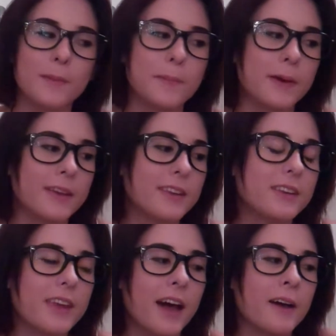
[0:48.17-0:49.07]
but
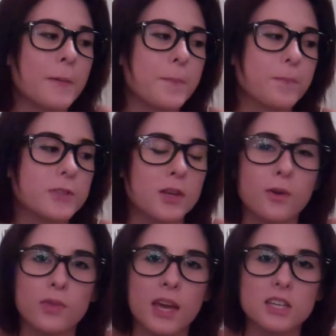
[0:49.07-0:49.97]
yeah,
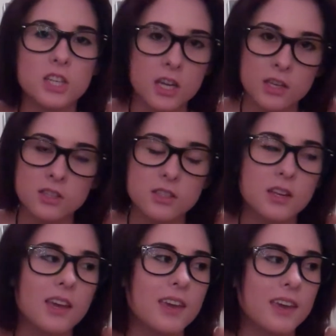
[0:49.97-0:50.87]
so that
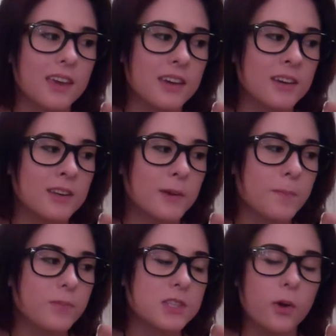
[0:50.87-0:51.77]
changed, and
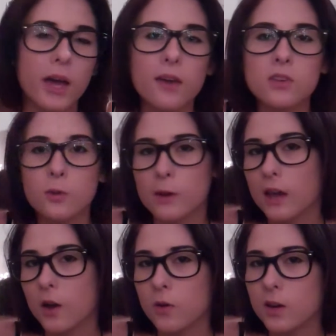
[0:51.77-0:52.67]
so I have a new
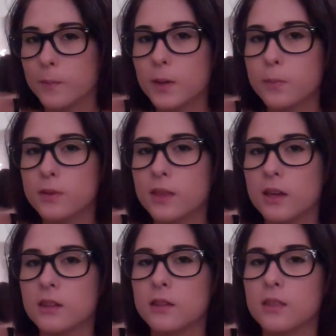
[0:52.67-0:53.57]
account, and I'm going to put
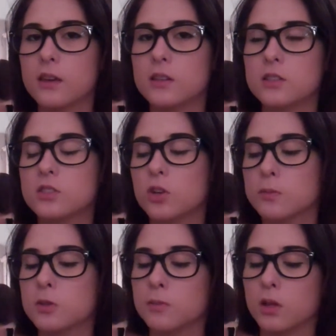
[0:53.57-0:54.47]
that in the
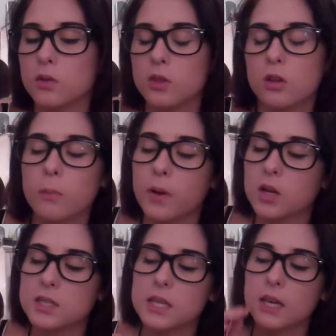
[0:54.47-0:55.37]
description below, the little
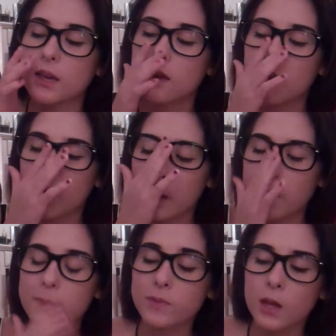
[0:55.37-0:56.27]
box thing.
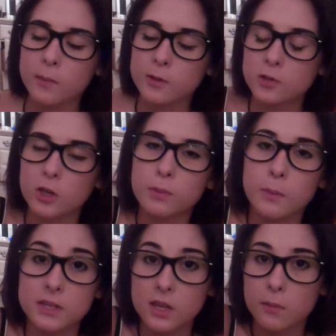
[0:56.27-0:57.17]
I'm also gonna put
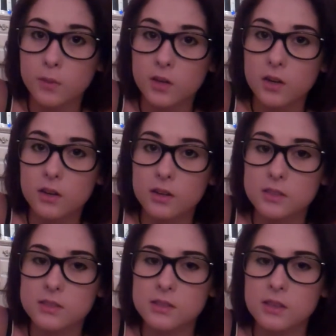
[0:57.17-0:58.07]
my Tumblr
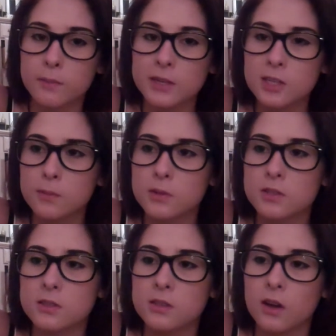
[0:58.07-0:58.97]
because my Tumblr
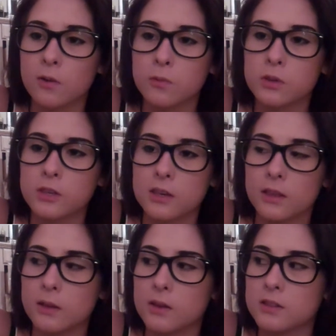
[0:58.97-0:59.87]
just got really
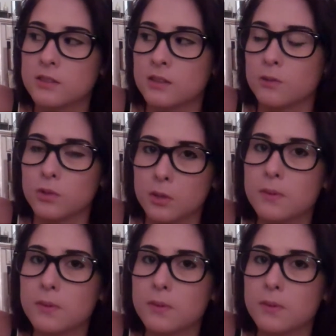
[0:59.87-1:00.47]
like it's gotten really